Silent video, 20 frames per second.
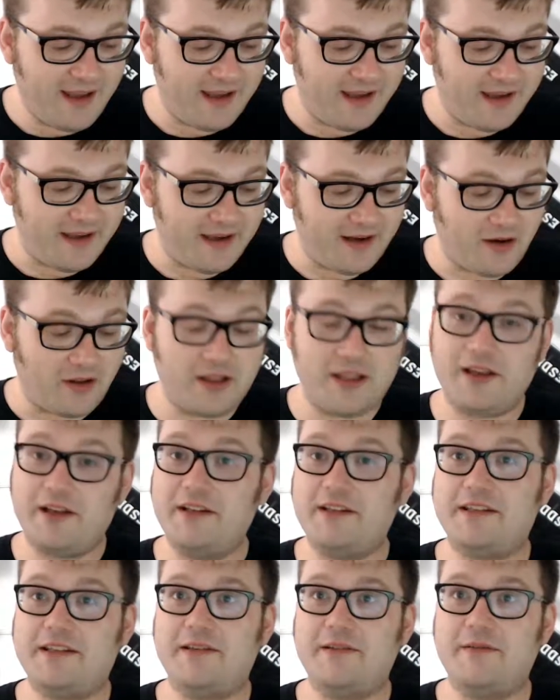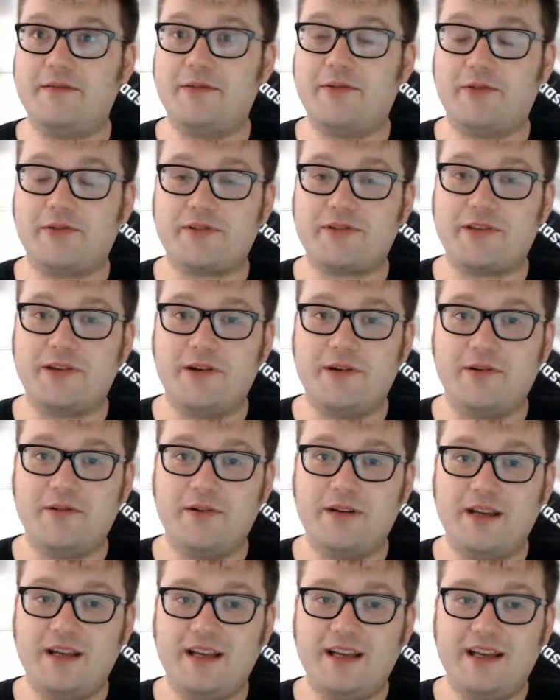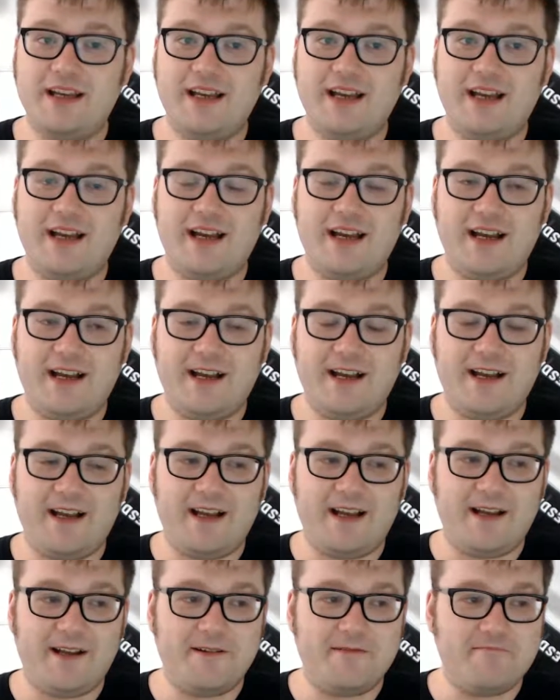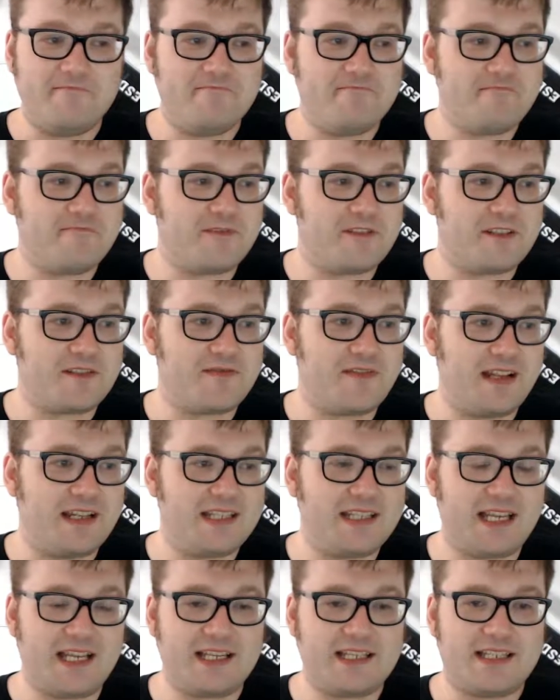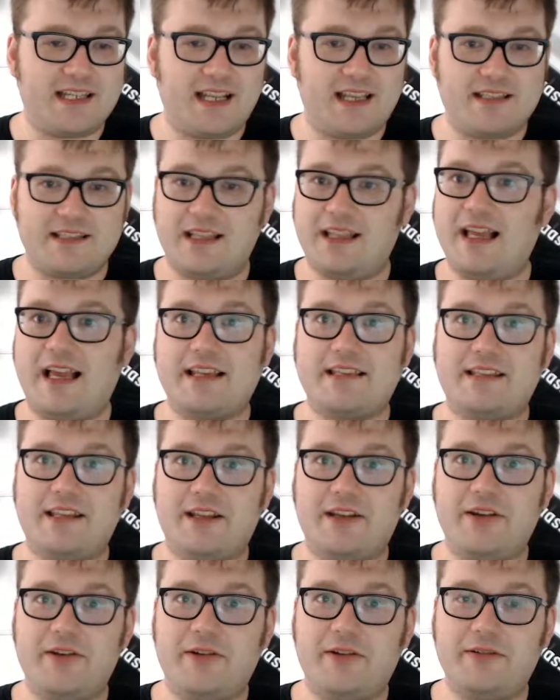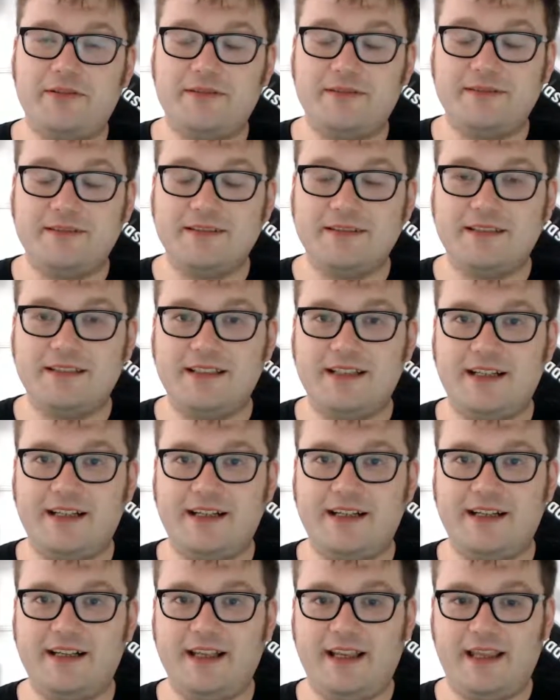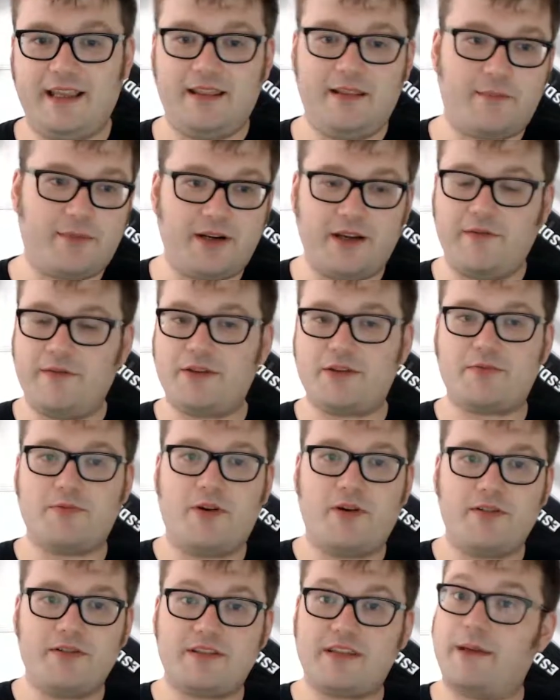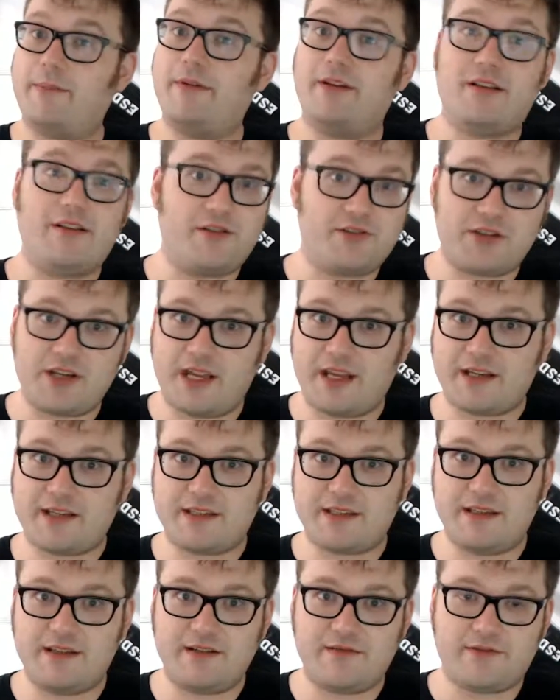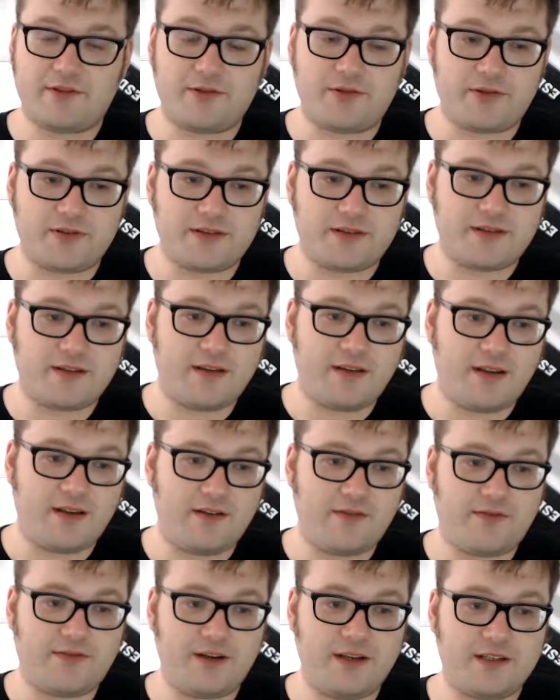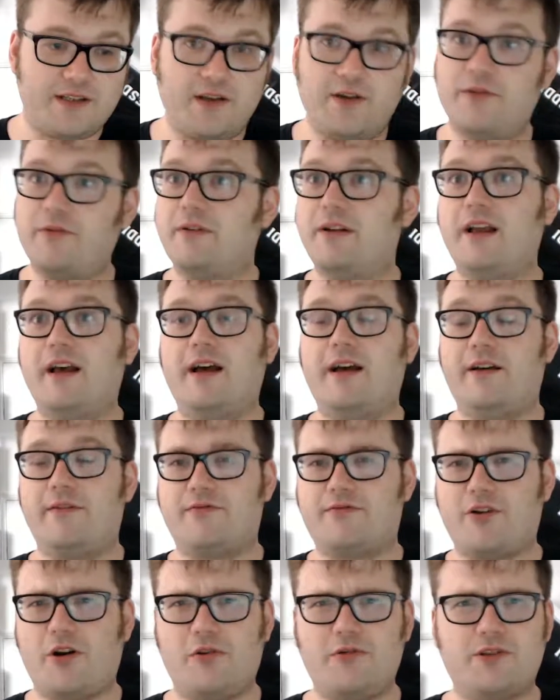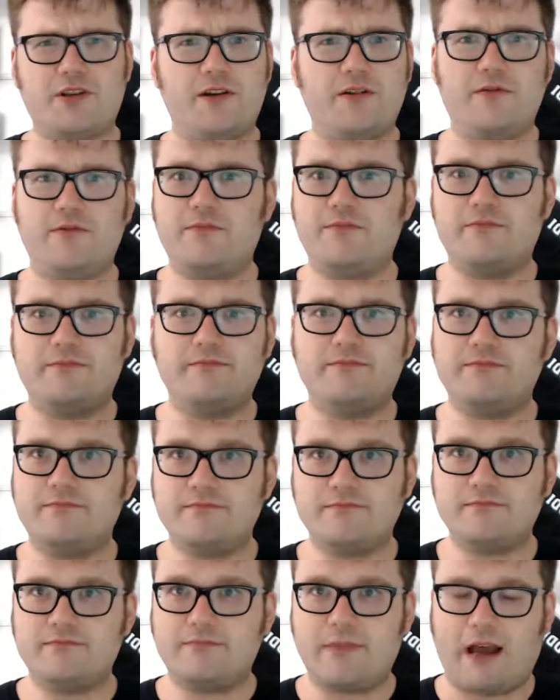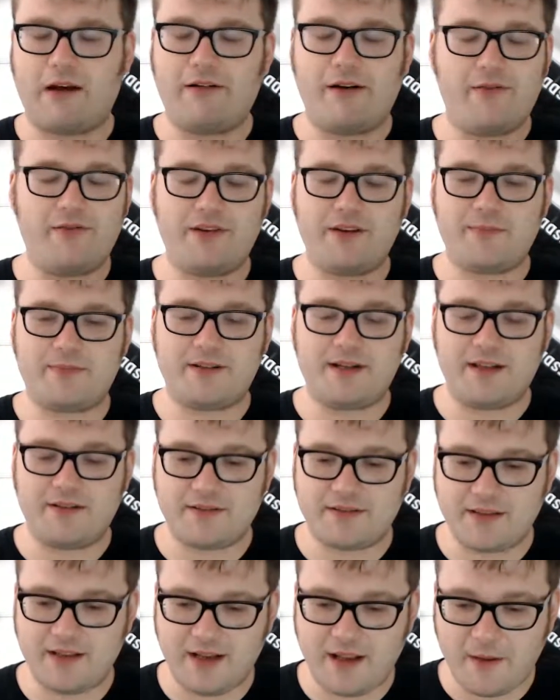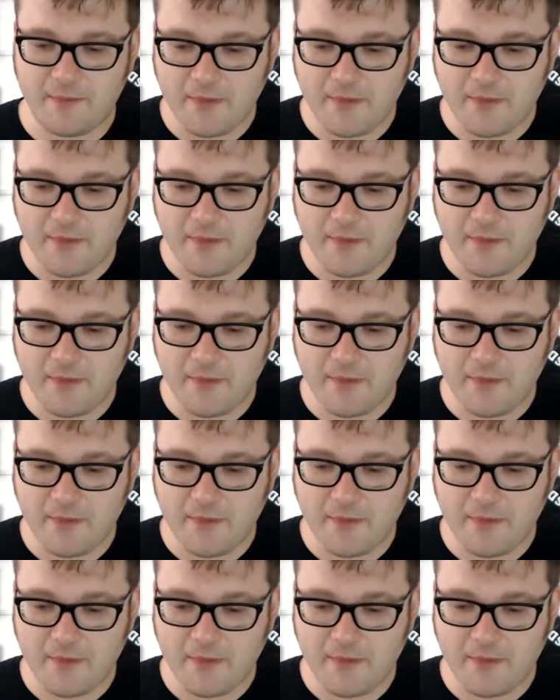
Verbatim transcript: Holly Hunter also was fantastic as Elastigirl in the previous one. Samuel L. Jackson, of course, Frozone, however you pronounce the name.